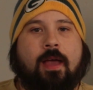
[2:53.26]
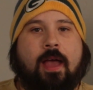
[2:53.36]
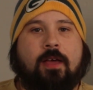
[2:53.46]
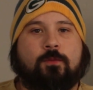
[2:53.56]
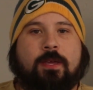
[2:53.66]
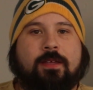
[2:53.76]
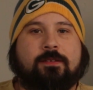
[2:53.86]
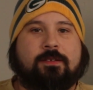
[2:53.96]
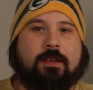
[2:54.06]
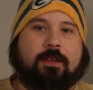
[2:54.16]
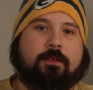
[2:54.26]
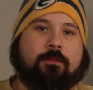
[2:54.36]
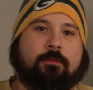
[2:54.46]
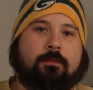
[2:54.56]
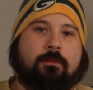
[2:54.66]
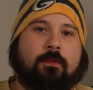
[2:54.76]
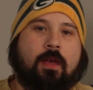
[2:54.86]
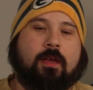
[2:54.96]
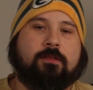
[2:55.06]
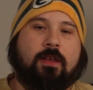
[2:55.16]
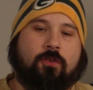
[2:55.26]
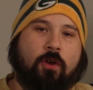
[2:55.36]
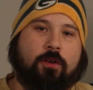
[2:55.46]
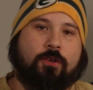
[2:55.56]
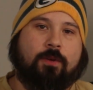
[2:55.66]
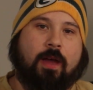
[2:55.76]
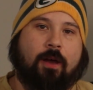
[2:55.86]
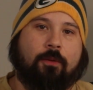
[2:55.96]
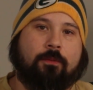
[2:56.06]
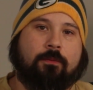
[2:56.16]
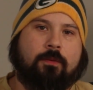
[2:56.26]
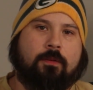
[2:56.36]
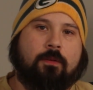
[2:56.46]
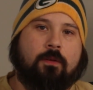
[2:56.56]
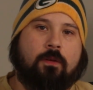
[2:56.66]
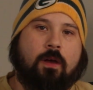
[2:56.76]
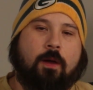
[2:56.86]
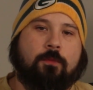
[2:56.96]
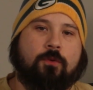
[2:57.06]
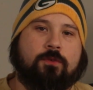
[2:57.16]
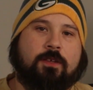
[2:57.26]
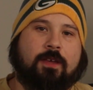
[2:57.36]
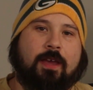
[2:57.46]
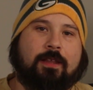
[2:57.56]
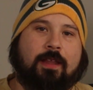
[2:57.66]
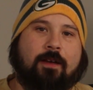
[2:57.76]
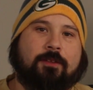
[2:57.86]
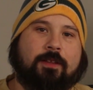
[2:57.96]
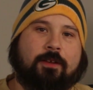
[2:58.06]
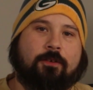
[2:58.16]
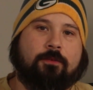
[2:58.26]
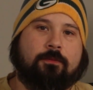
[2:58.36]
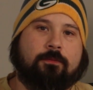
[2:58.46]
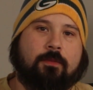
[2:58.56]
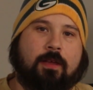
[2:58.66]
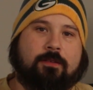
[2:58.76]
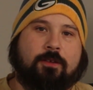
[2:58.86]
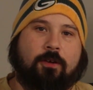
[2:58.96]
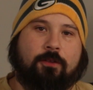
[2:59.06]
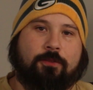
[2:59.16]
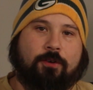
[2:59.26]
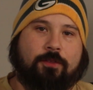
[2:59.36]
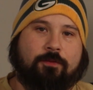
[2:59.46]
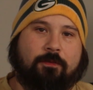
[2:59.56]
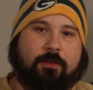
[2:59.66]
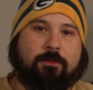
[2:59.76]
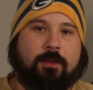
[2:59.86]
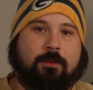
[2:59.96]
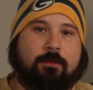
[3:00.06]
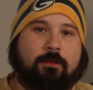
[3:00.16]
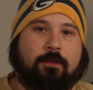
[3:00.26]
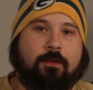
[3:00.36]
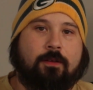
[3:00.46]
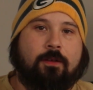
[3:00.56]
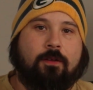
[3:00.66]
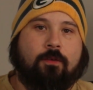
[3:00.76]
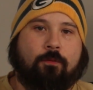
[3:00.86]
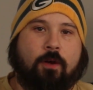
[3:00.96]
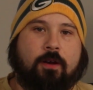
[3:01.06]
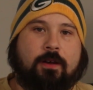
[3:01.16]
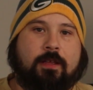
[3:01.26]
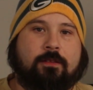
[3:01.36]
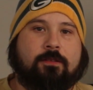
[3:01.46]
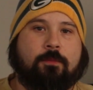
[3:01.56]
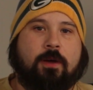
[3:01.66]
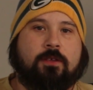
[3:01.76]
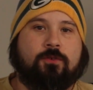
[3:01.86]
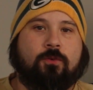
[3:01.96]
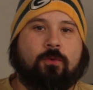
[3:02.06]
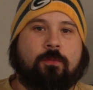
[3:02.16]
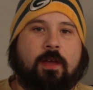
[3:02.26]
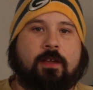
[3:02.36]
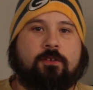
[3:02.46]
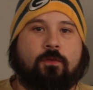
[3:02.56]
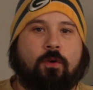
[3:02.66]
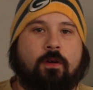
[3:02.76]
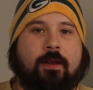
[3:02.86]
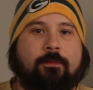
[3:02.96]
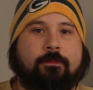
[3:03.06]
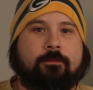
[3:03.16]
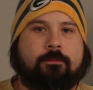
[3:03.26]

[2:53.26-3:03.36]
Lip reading: As we can see, as I talk to you now, I'm using a lavalier ATR 3350 run into my Zoom H4n.